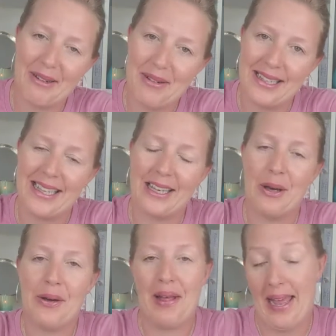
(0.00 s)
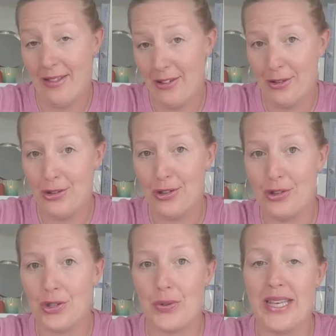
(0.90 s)
I went and touched
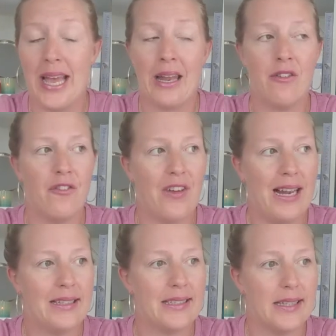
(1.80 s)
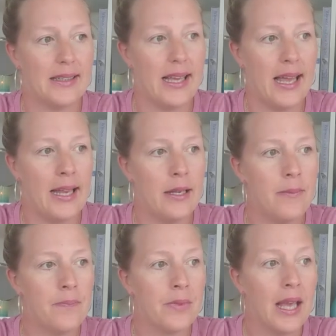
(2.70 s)
the tree and felt it,
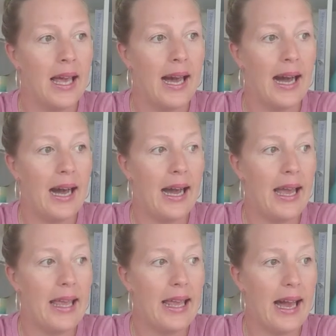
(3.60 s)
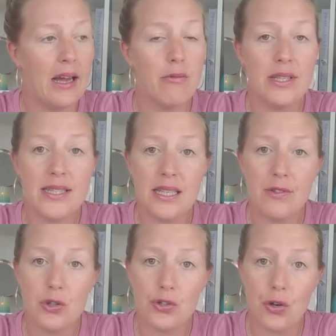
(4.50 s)
and I
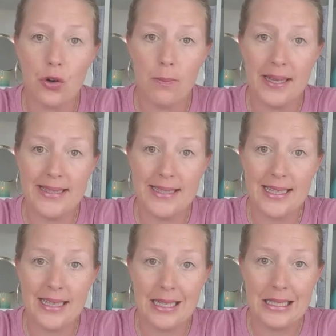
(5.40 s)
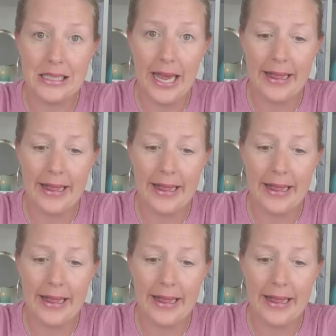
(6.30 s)
received a strong message.